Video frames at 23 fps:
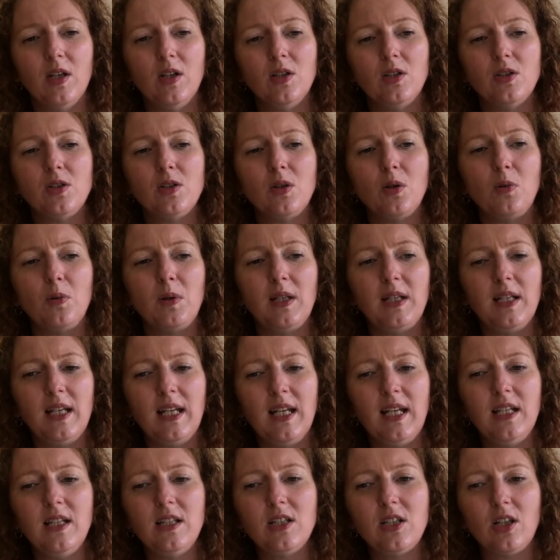So we
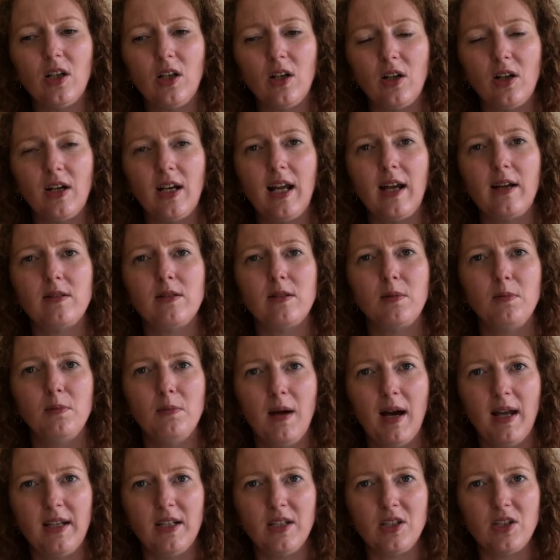need to learn how to
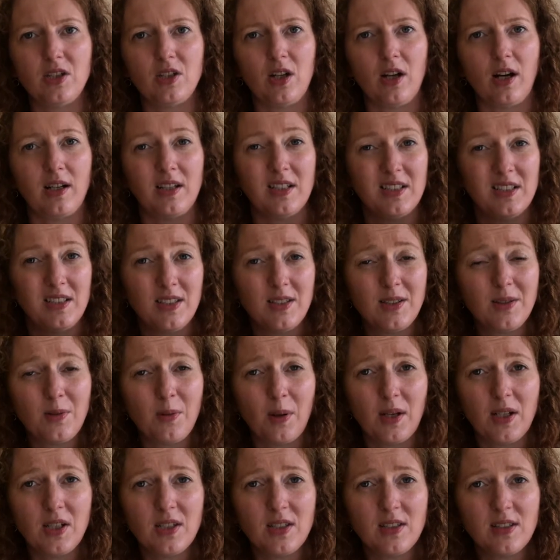manage our
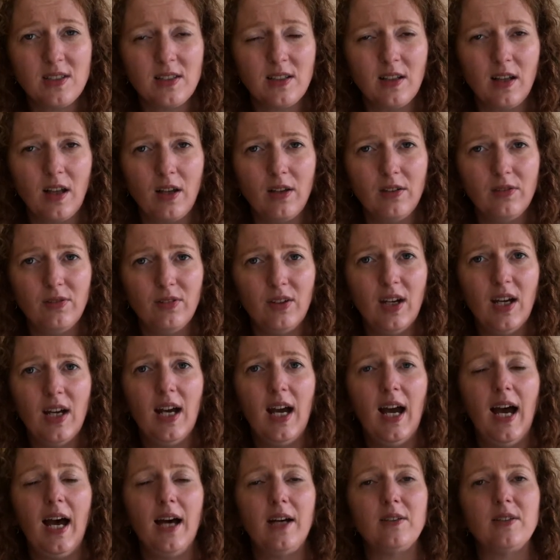situations in life,
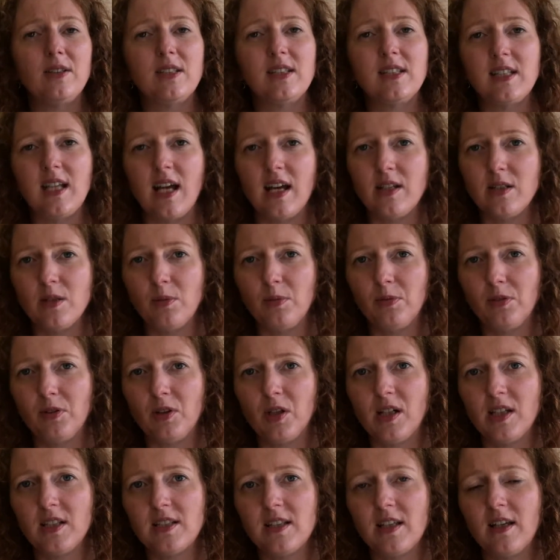how to stand up for
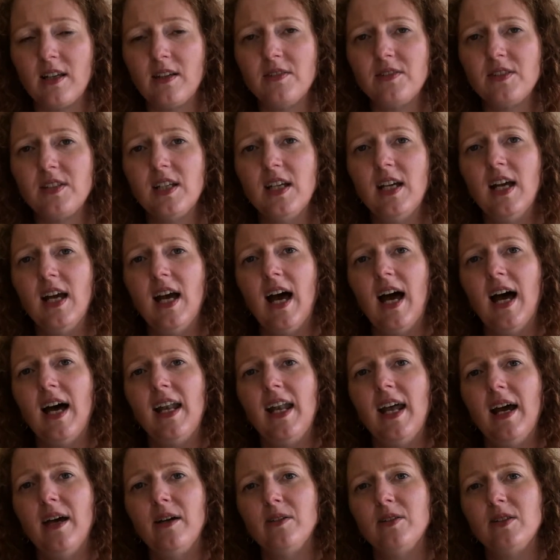ourselves, and
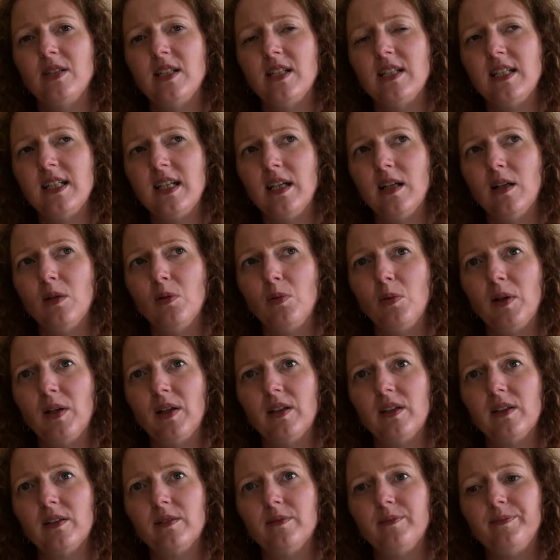how to deal
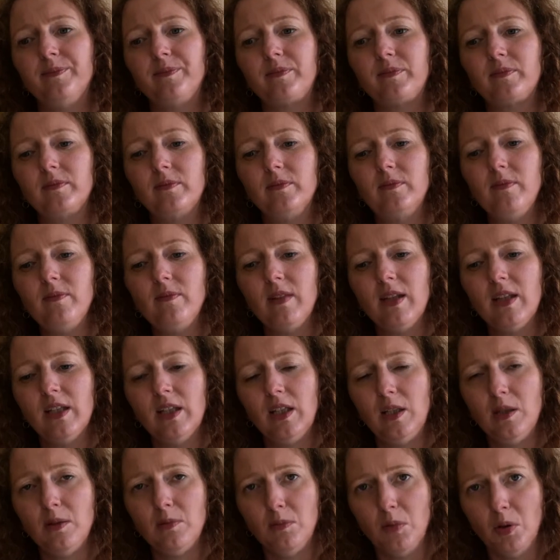with
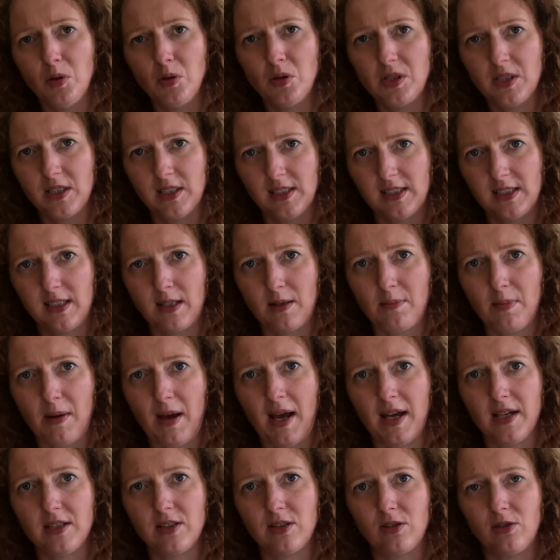the emotions that
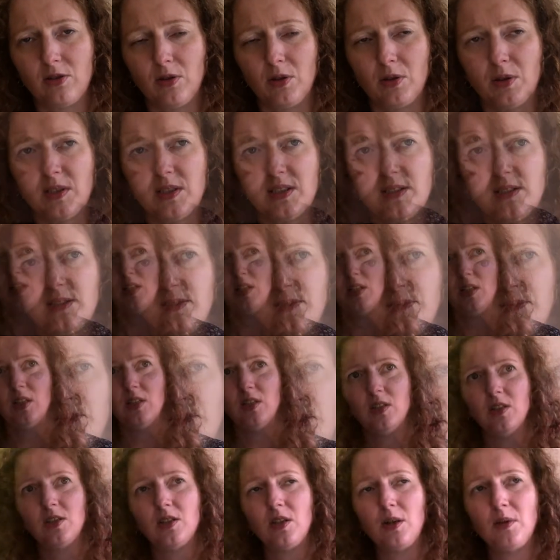pass through us.
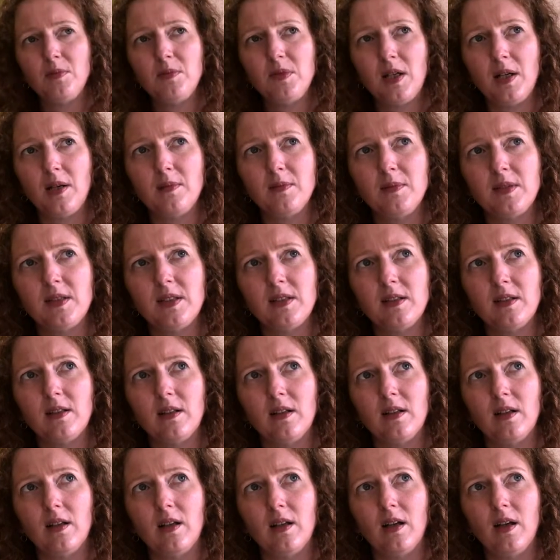Sometimes
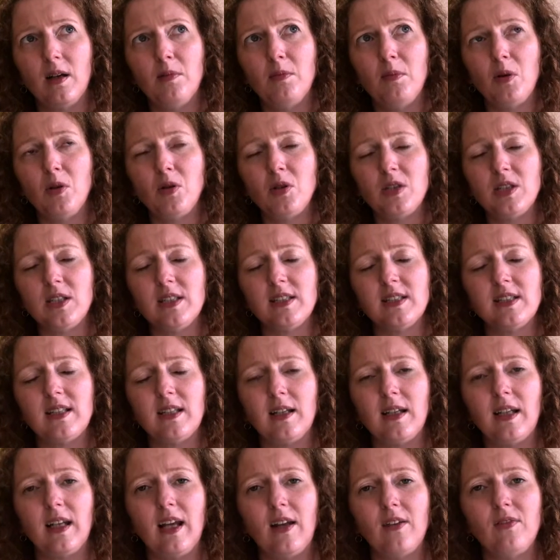emotions
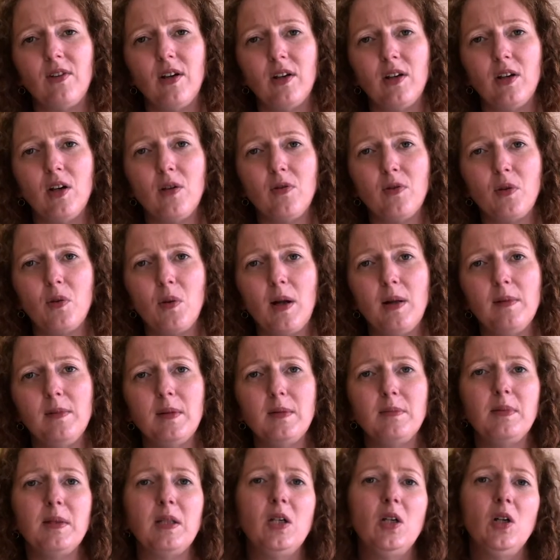can get very
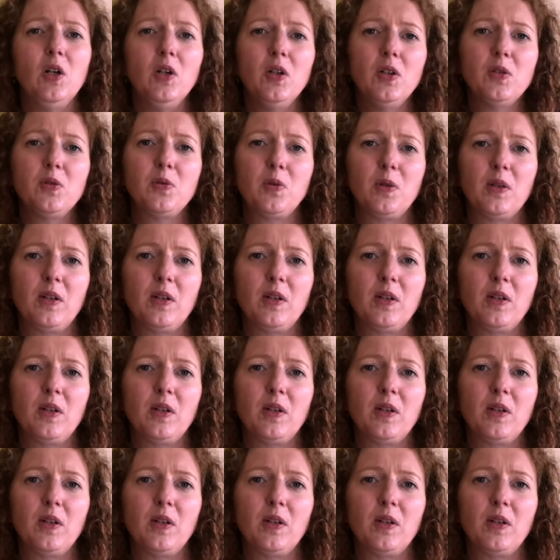overwhelming because